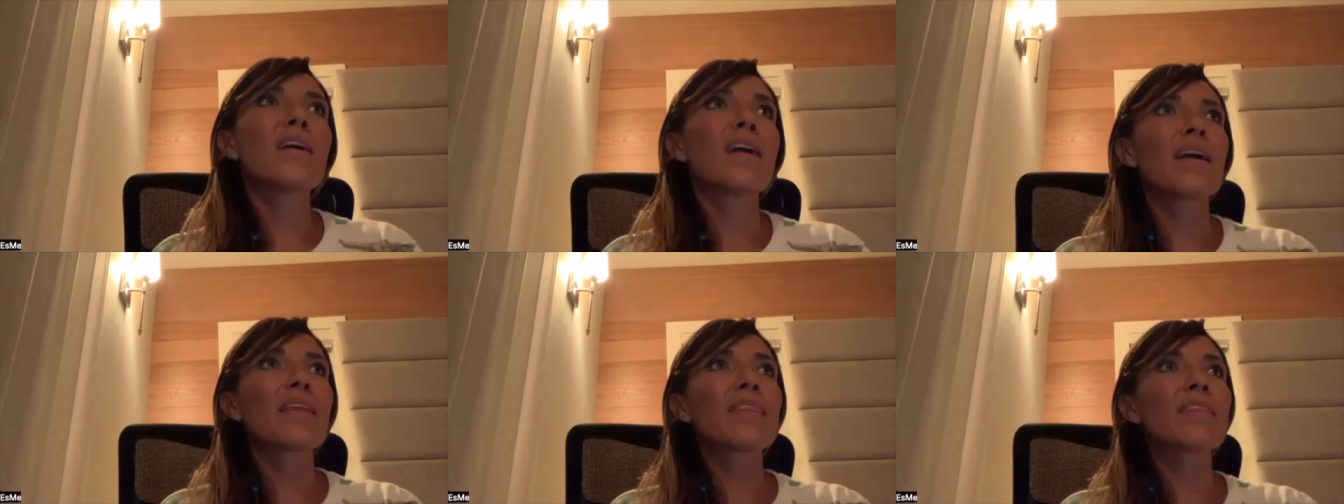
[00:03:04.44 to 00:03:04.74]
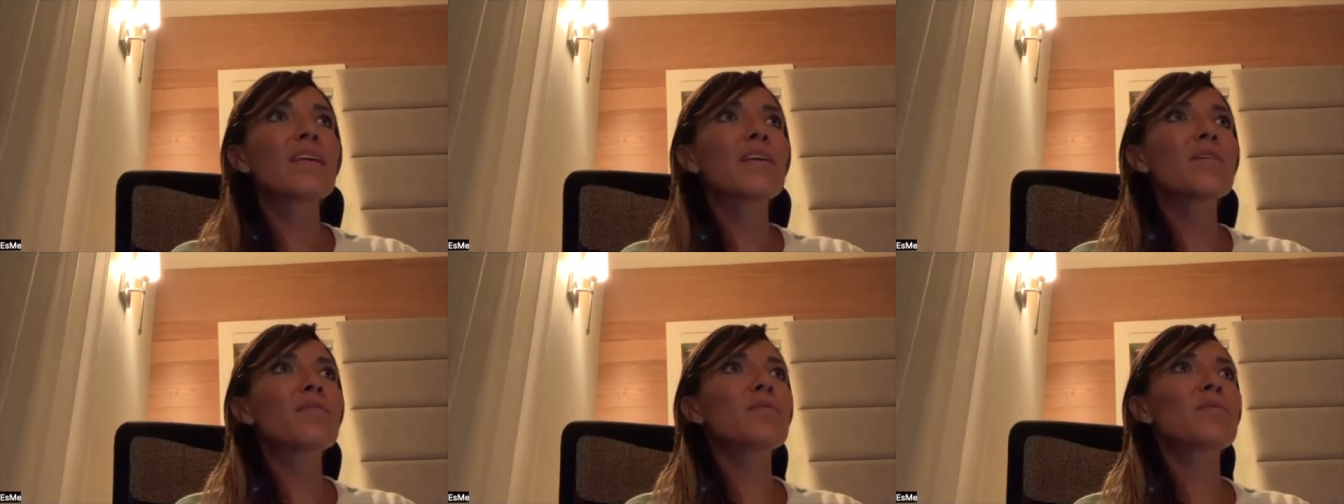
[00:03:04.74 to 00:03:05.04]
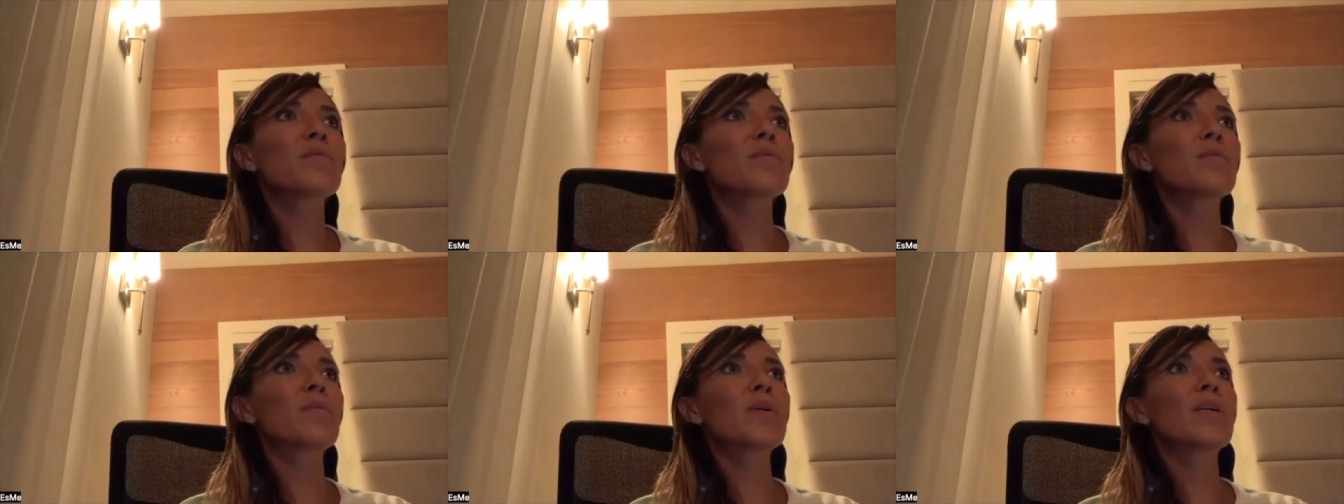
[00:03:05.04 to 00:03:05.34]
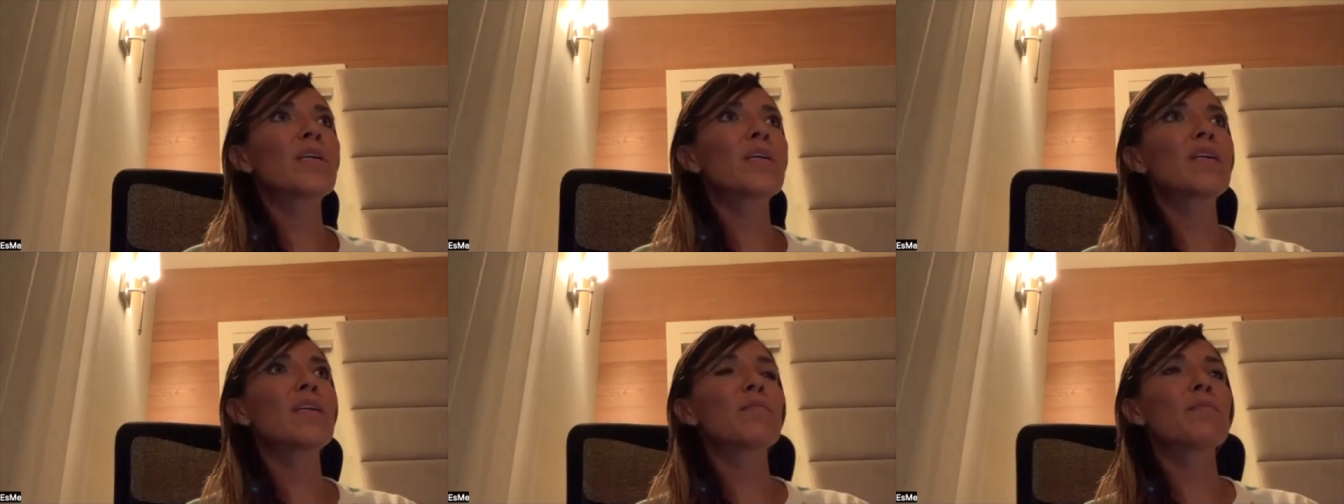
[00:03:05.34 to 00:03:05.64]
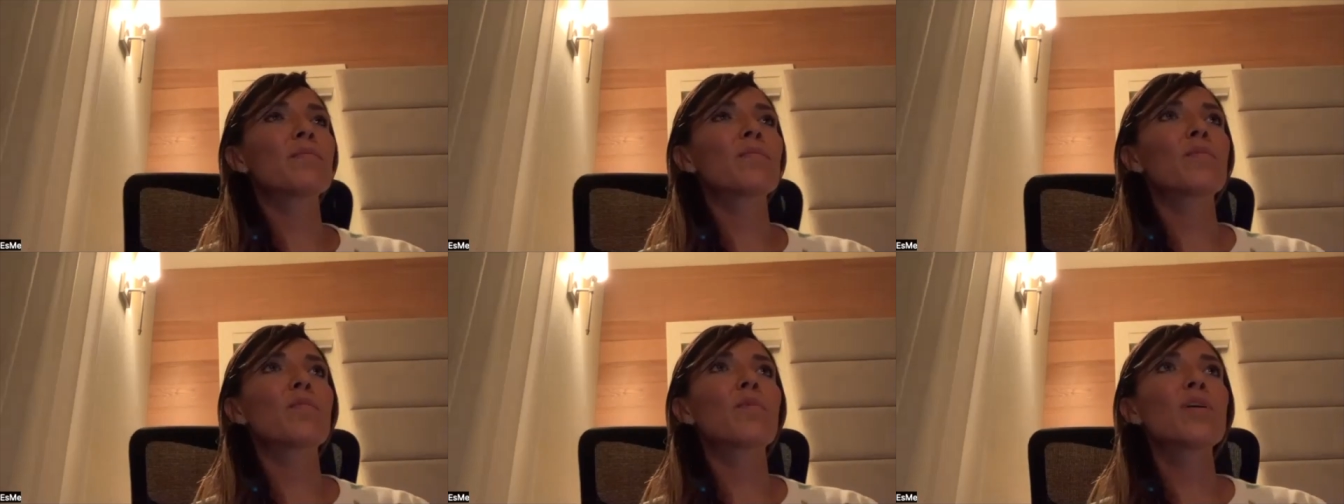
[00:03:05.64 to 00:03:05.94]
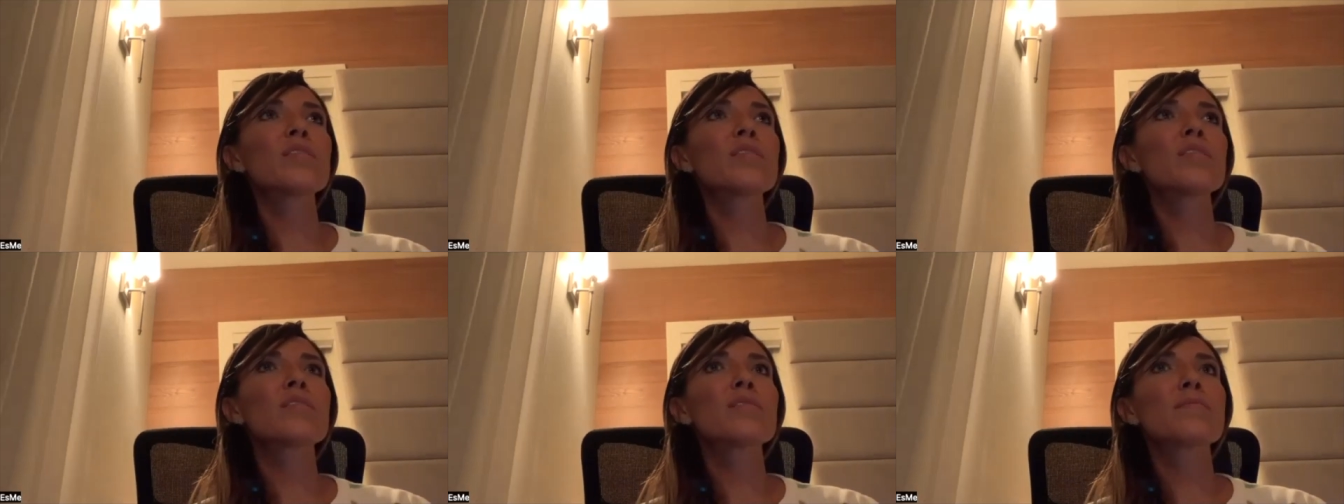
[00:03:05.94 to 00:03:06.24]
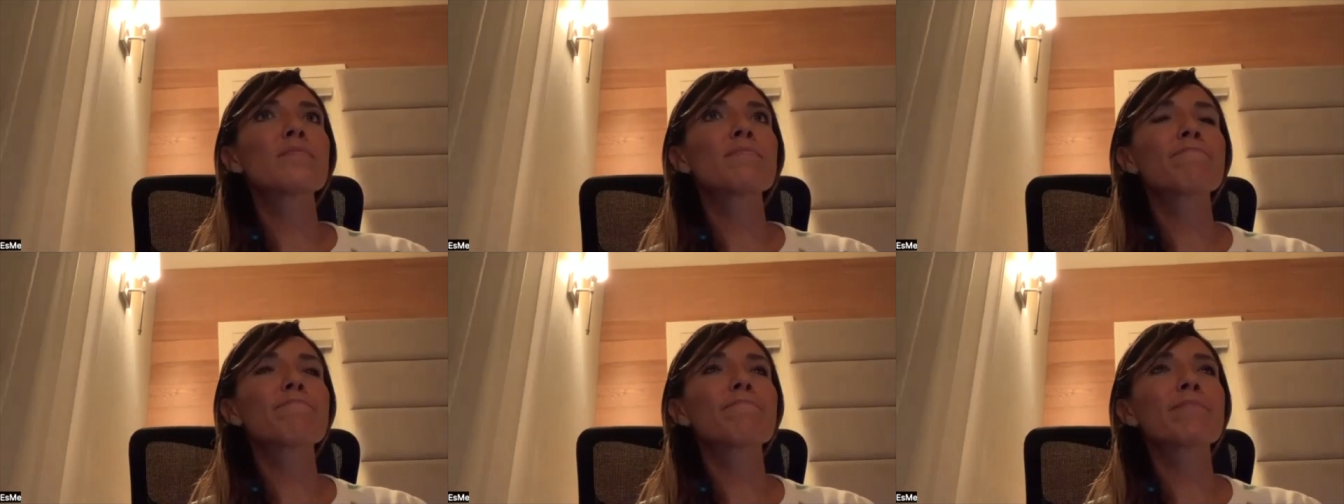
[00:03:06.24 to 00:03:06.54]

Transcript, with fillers: I think we once,